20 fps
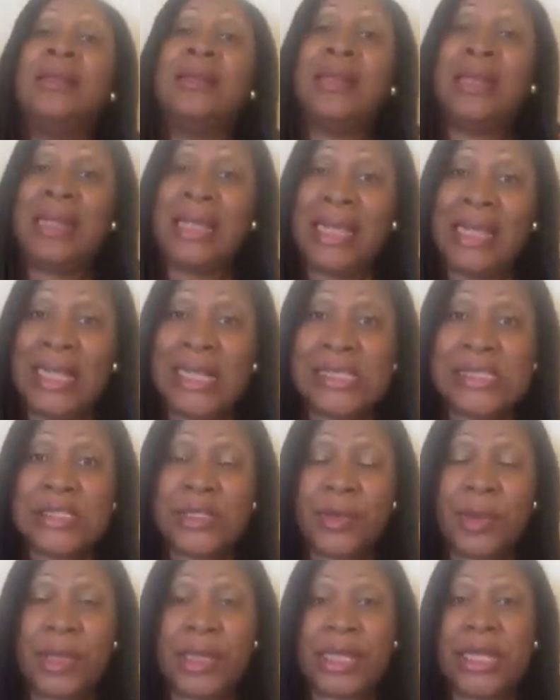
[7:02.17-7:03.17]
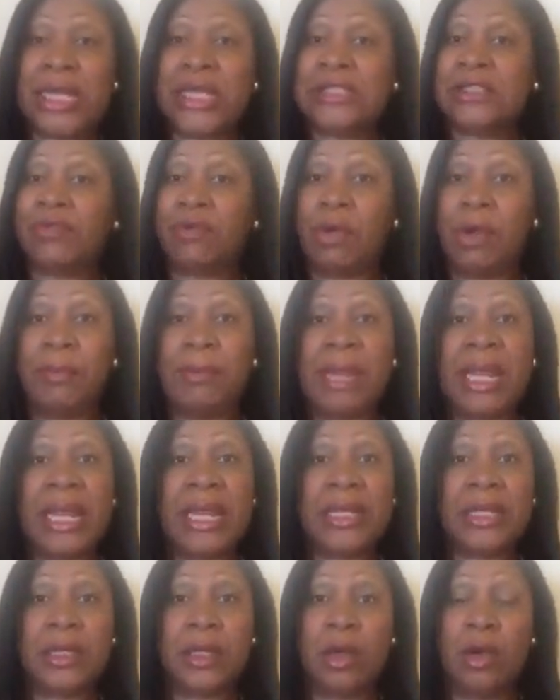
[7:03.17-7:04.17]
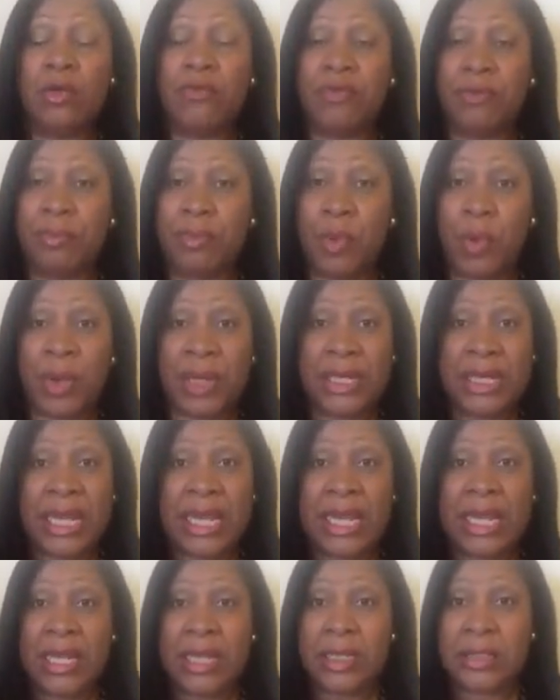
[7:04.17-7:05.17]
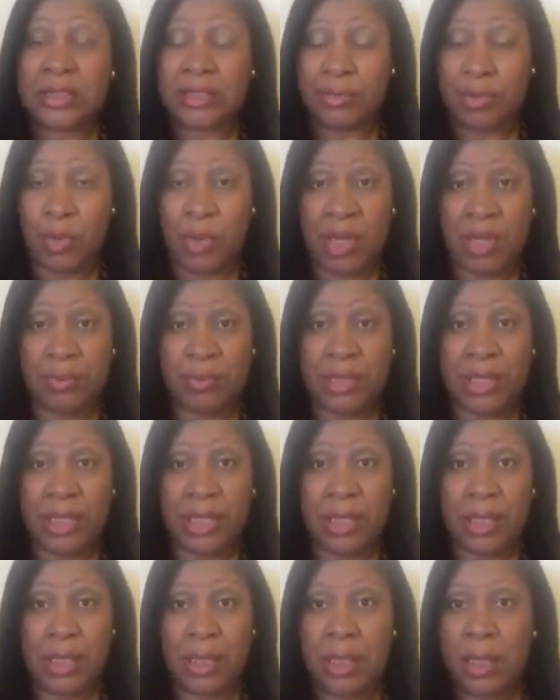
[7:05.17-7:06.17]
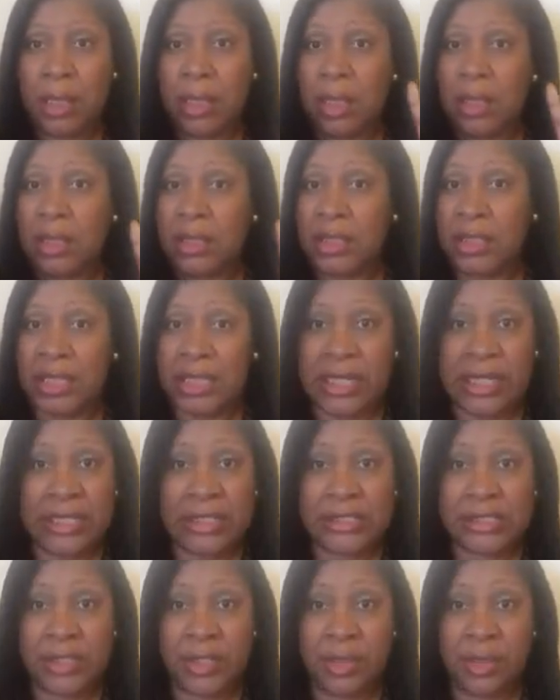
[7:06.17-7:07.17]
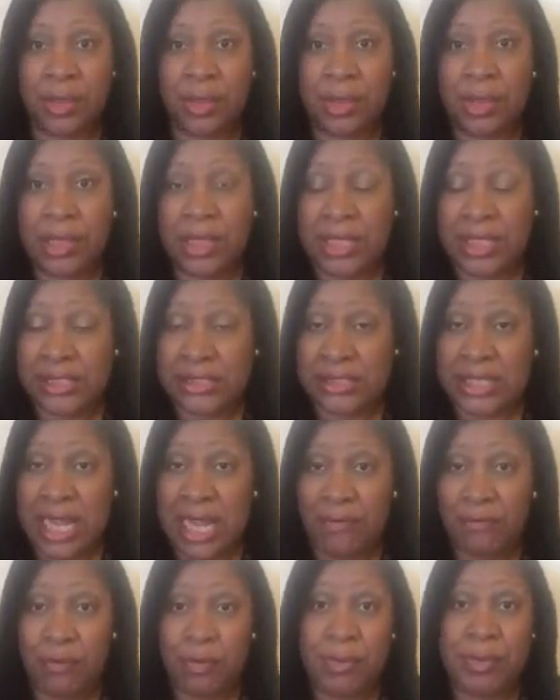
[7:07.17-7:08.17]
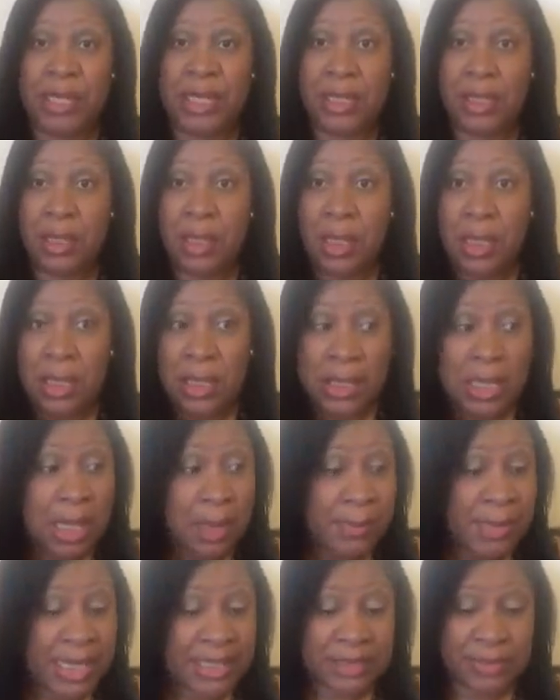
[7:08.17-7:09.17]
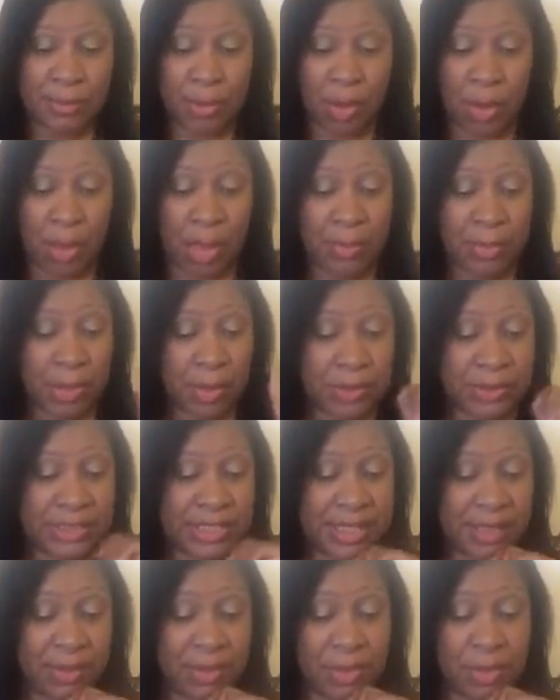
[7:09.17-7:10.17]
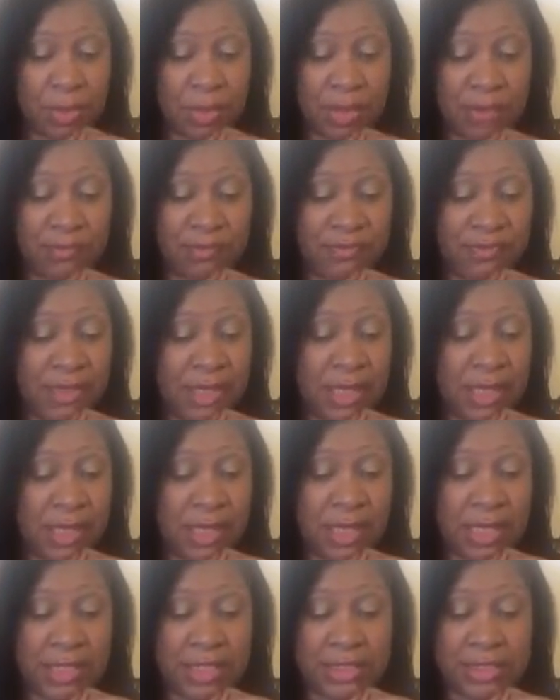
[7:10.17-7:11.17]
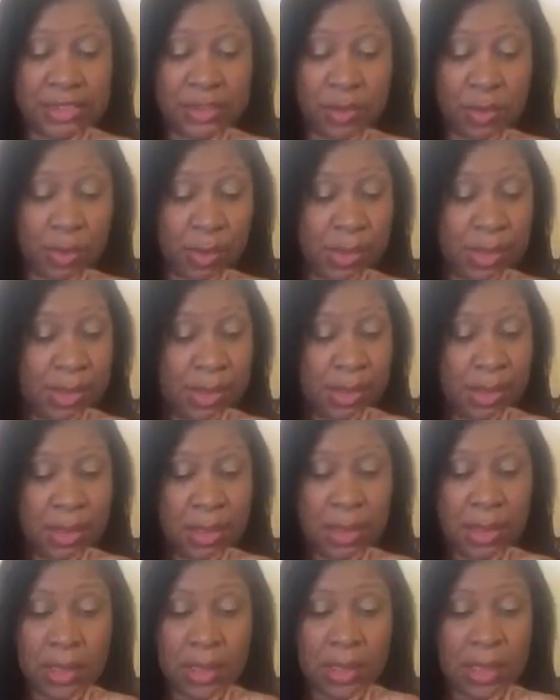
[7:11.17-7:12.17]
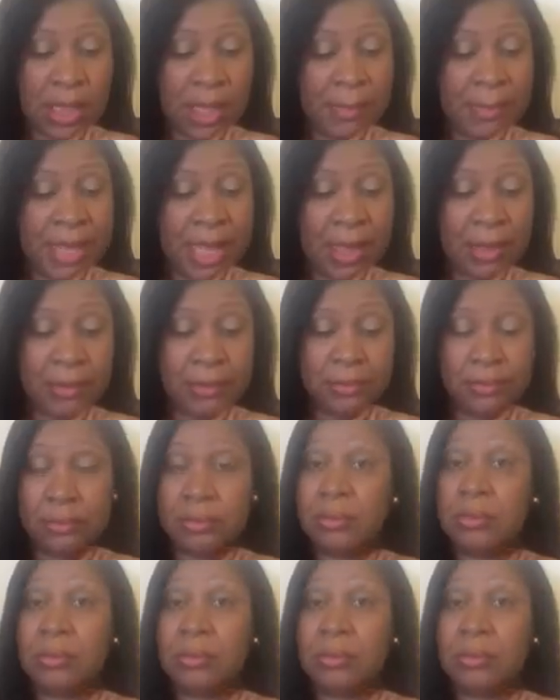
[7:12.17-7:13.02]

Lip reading: The easier it is for a man to go from point A to point B, the easier his life will be. Come back tomorrow. I'm going to tell you a funny story about